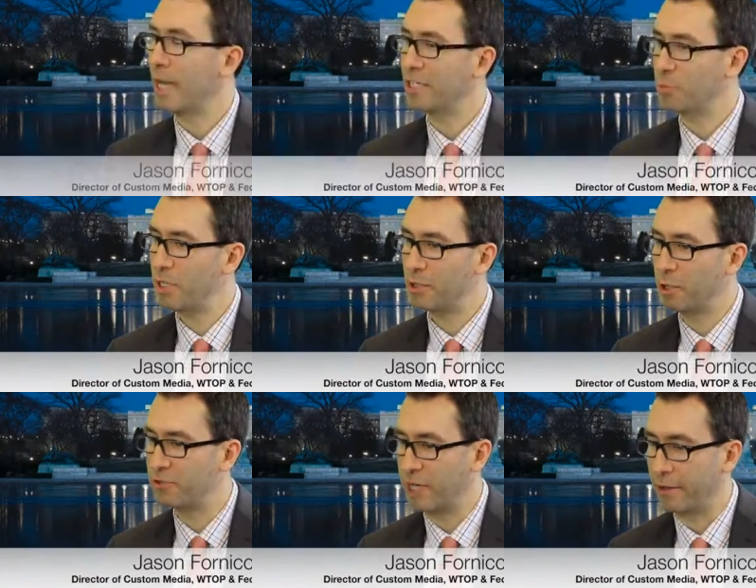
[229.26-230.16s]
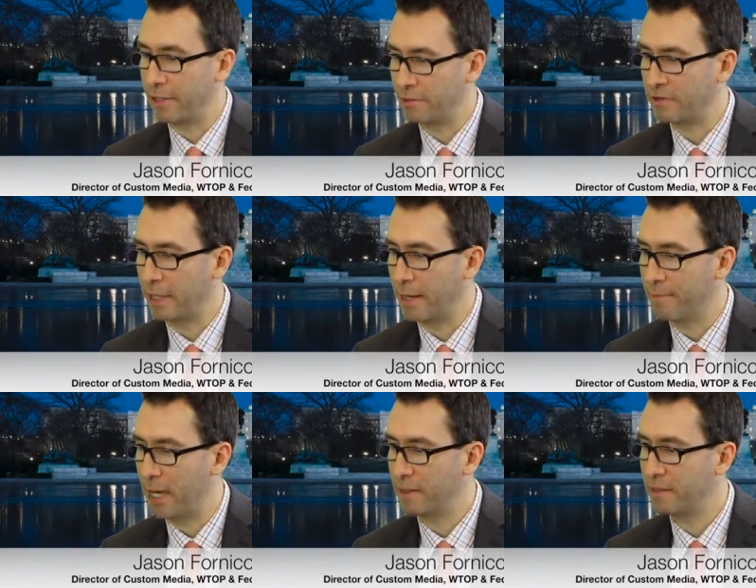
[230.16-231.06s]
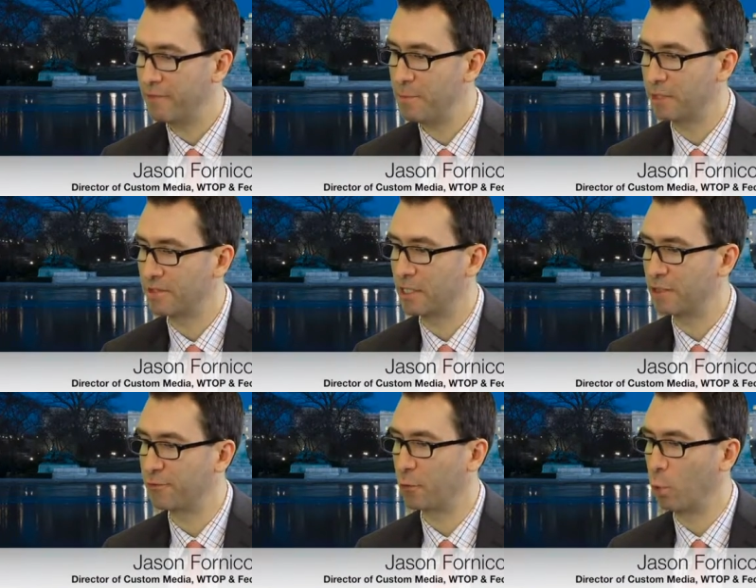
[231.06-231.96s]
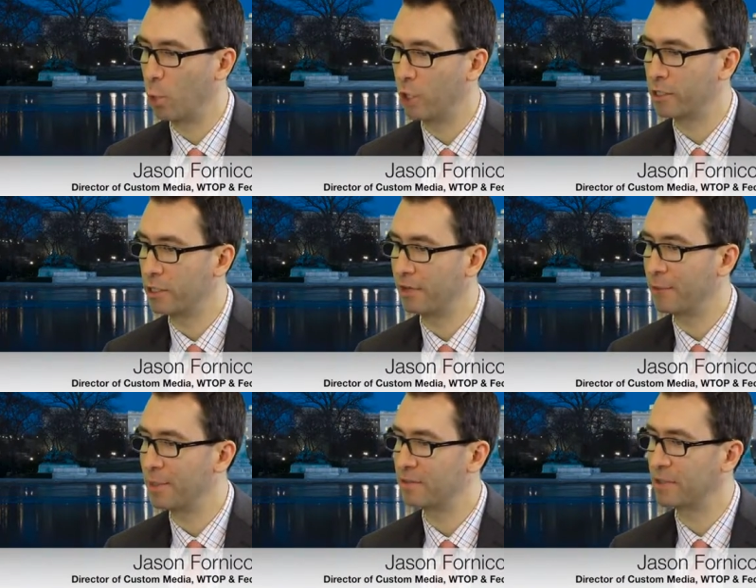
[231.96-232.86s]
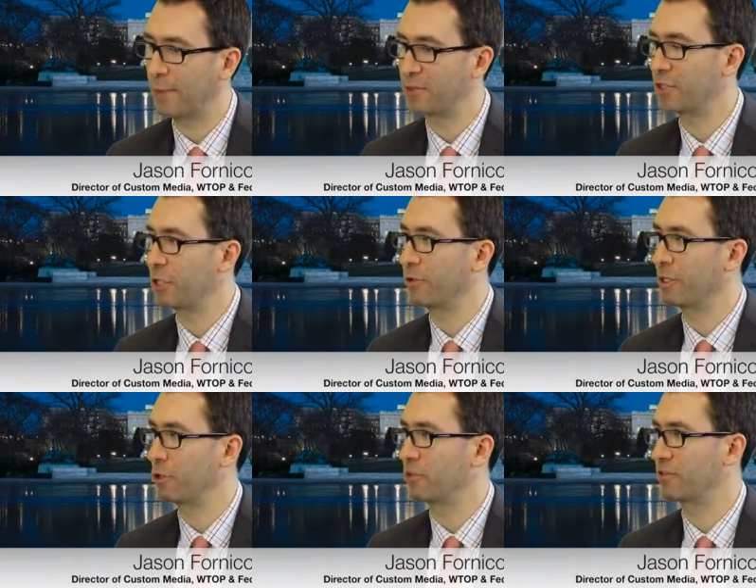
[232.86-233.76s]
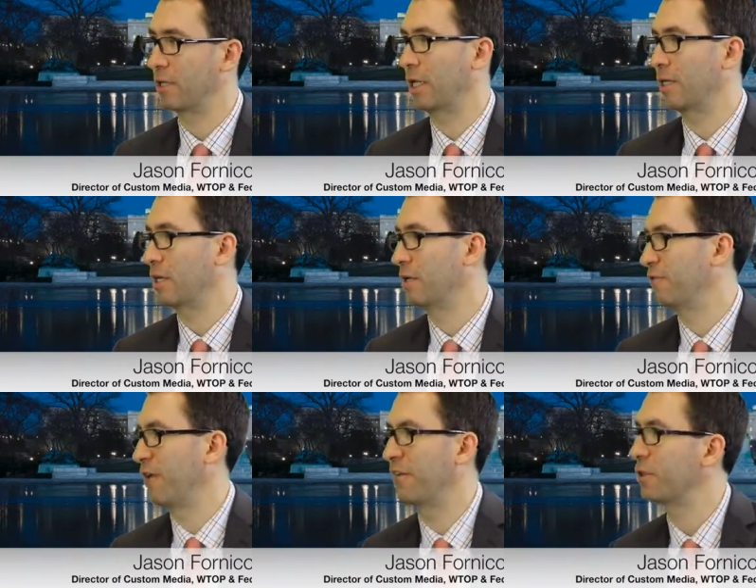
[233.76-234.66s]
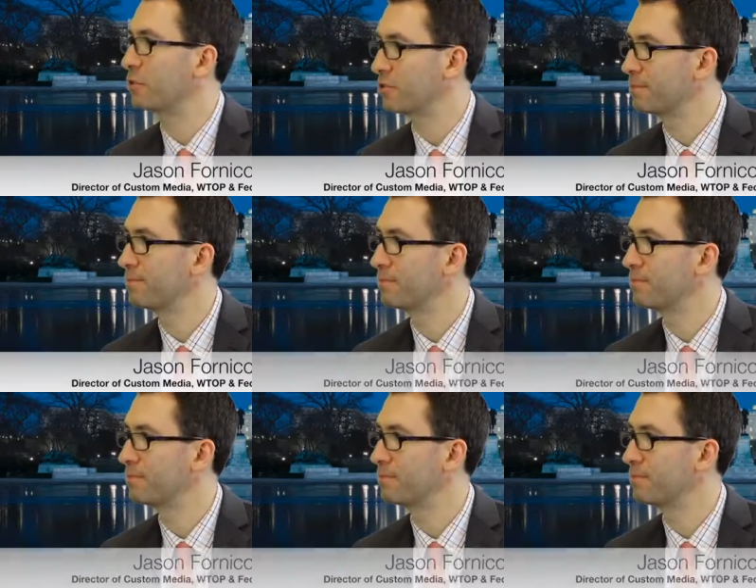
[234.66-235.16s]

As we close out here today, Matt, give me a sense for what government cybersecurity looks like in five years.